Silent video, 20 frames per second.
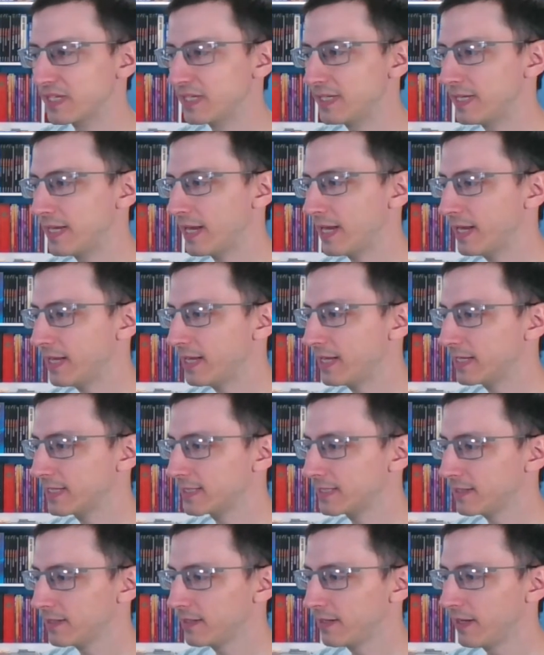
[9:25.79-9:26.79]
and
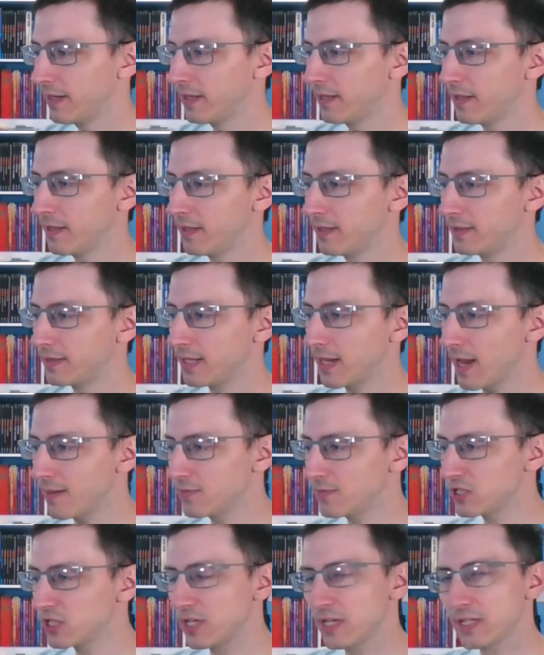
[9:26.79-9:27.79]
the game
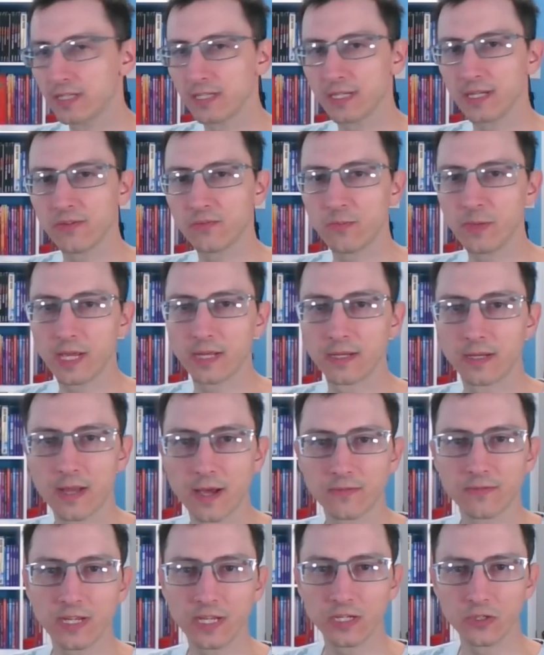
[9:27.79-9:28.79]
just doesn't give me enough
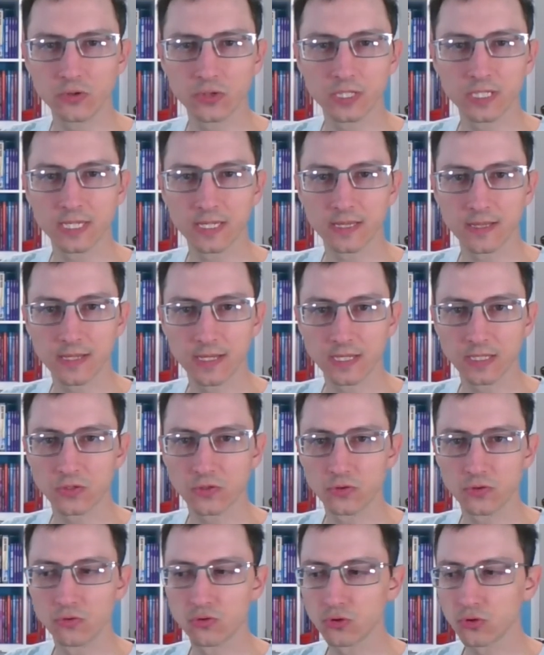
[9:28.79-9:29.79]
interesting things to
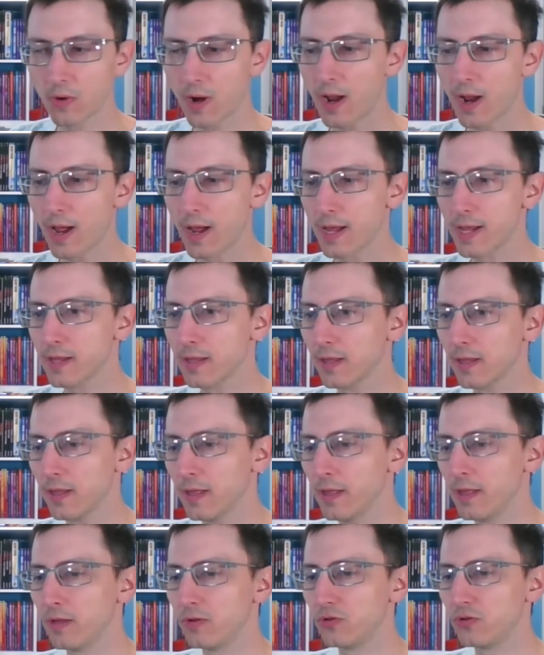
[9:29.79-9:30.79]
try
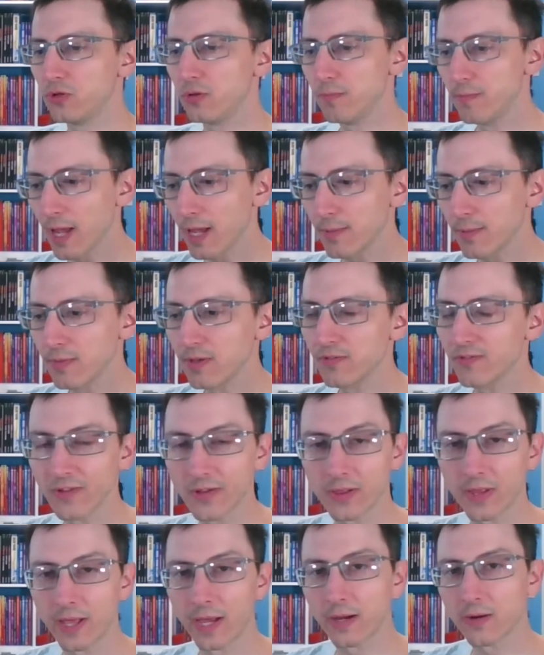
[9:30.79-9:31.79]
to make me feel
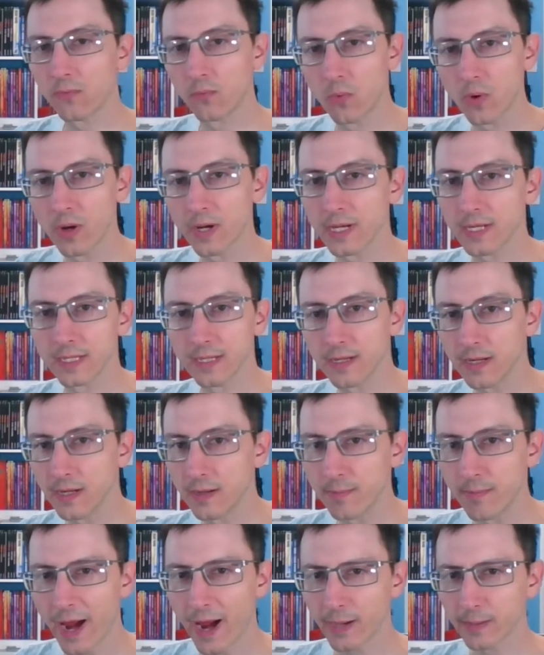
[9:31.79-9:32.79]
like wanting to come
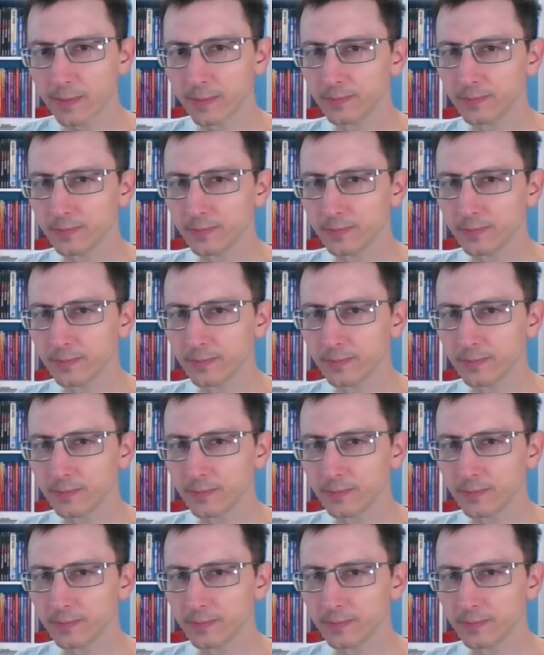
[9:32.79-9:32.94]
back.